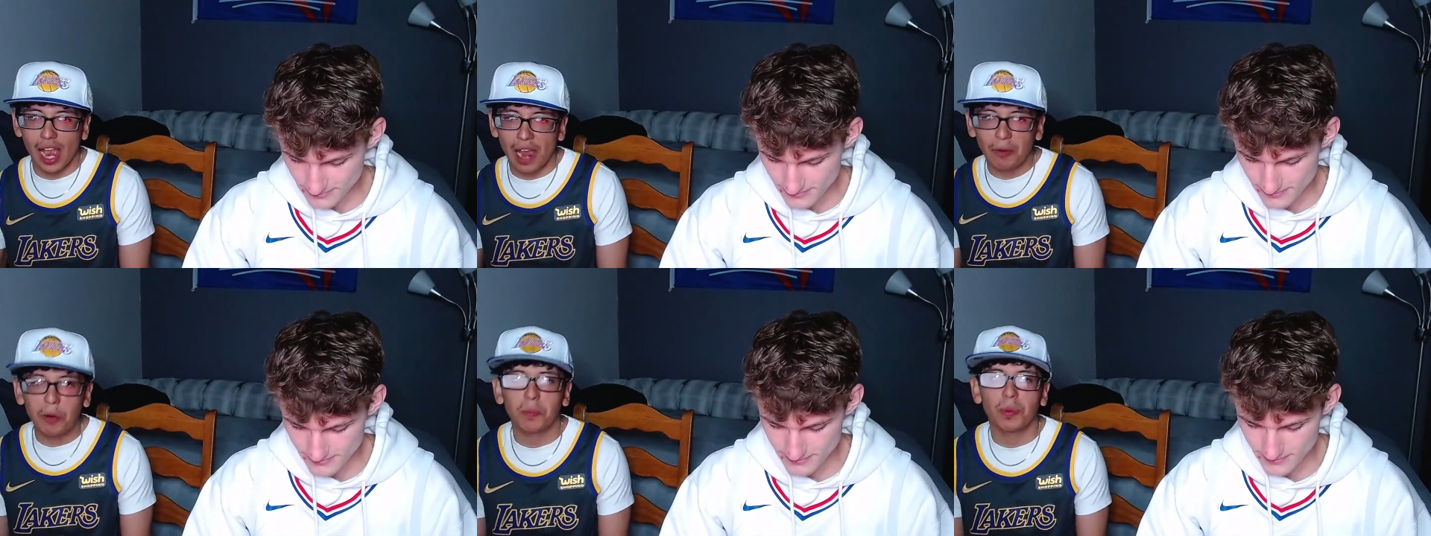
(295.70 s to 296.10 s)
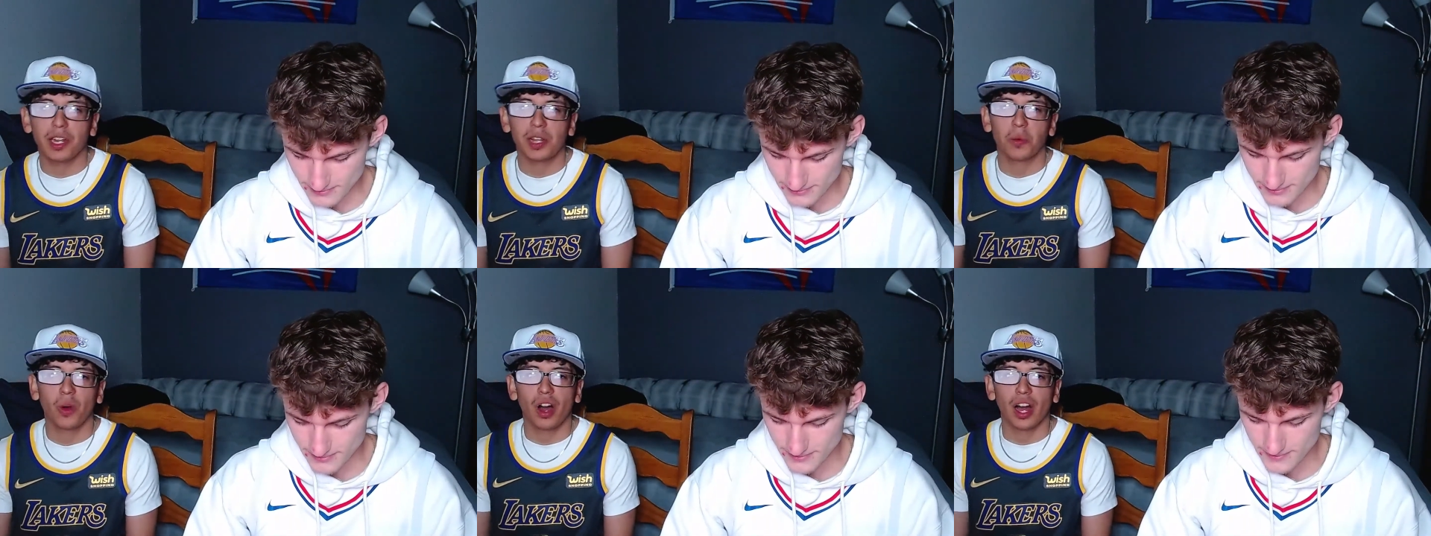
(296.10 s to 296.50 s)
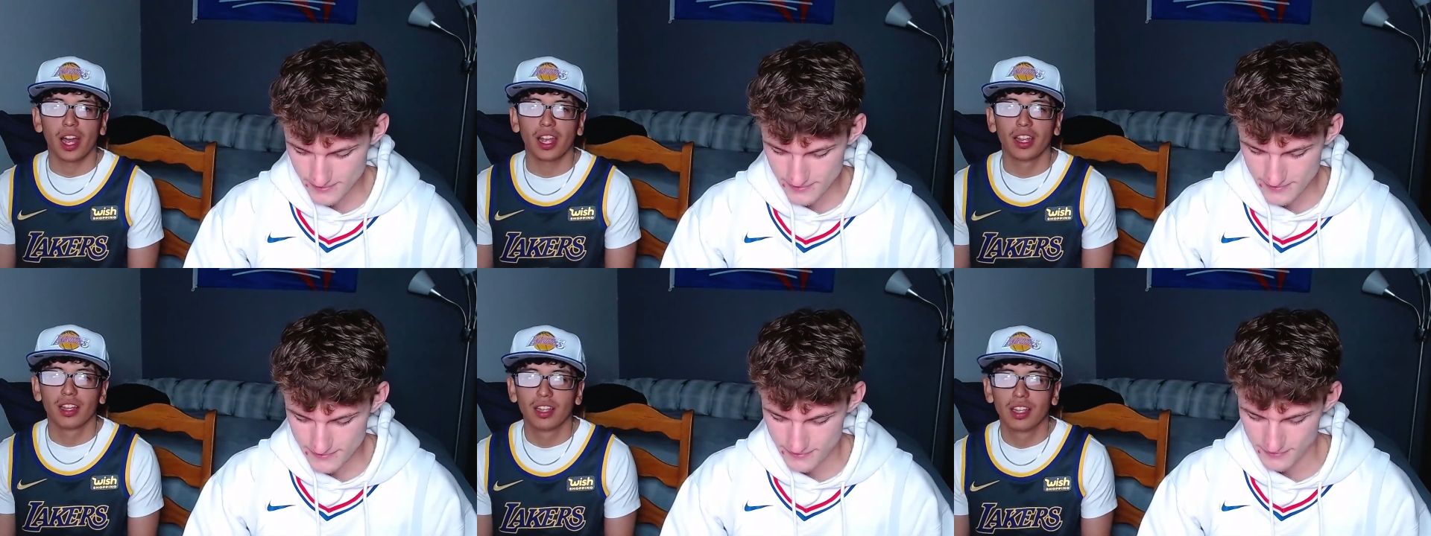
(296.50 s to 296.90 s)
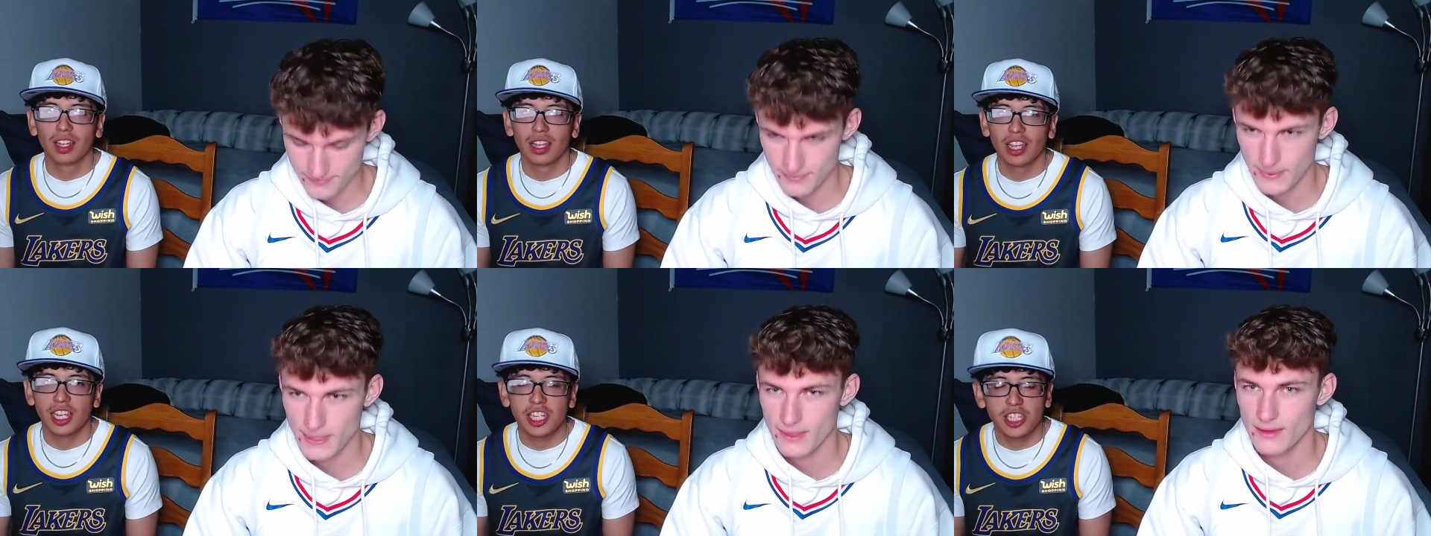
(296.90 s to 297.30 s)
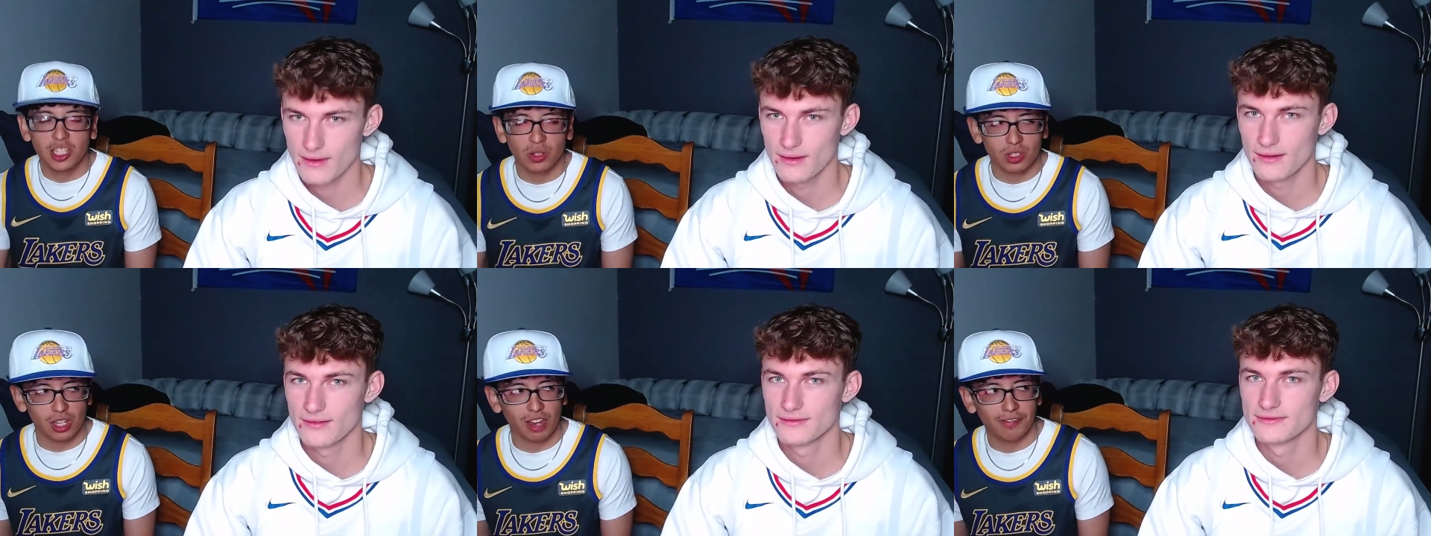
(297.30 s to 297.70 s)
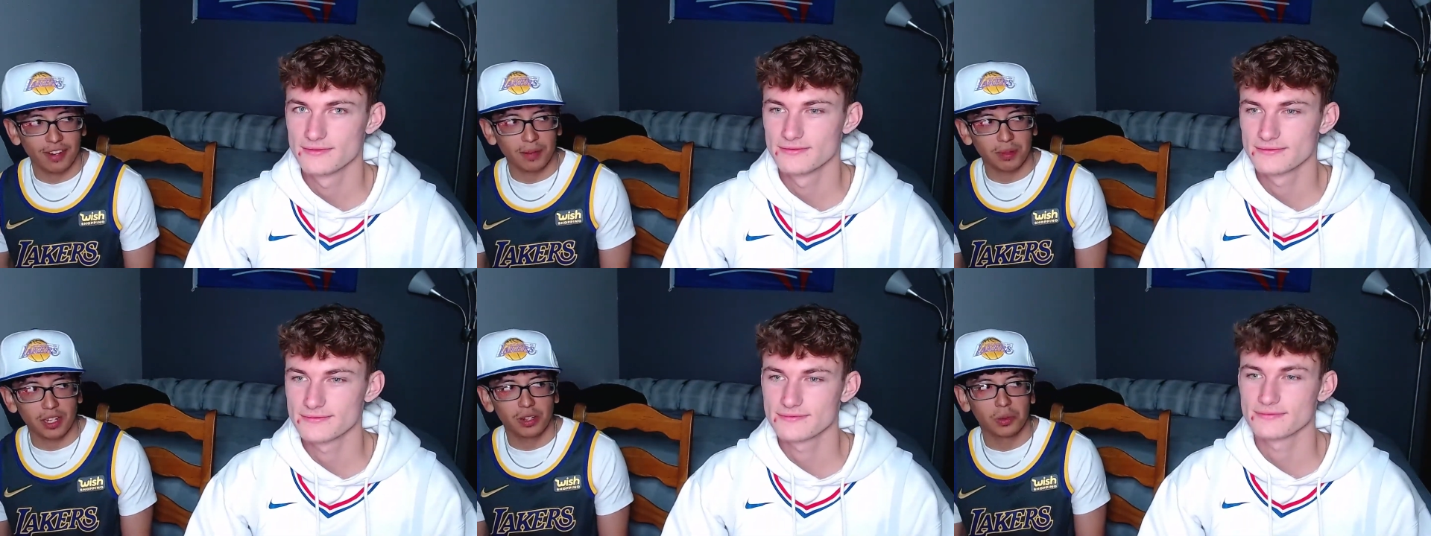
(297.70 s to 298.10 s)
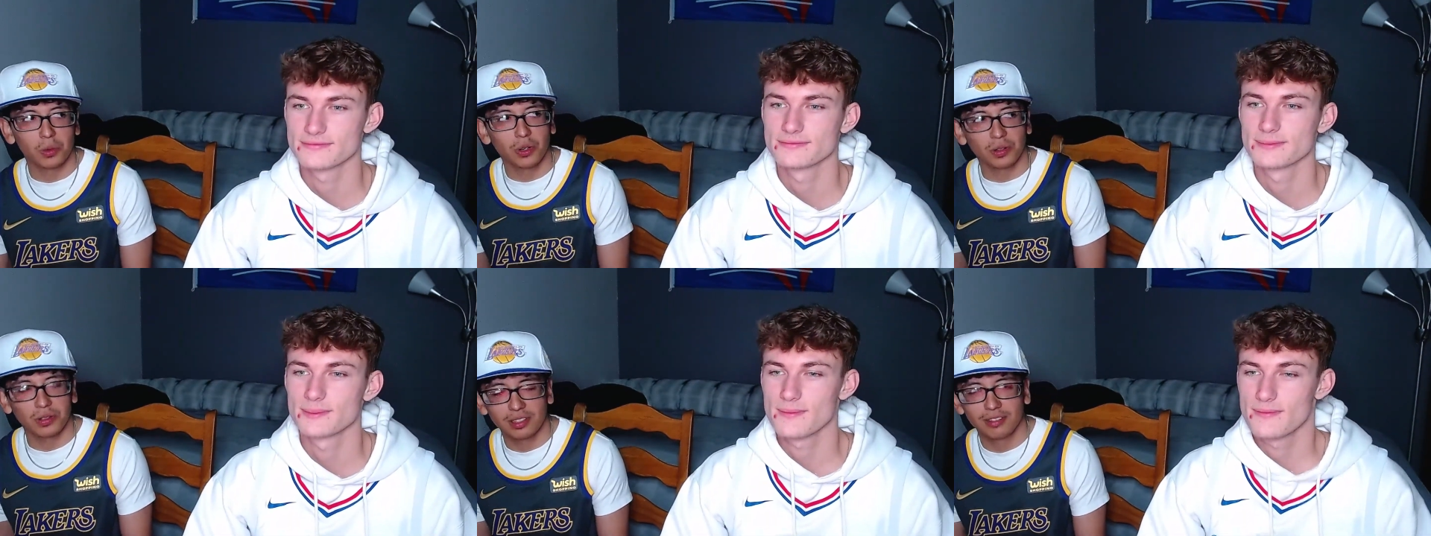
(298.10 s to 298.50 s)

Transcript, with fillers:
Speaker 1: everybody why he's still a top 5 player in the world.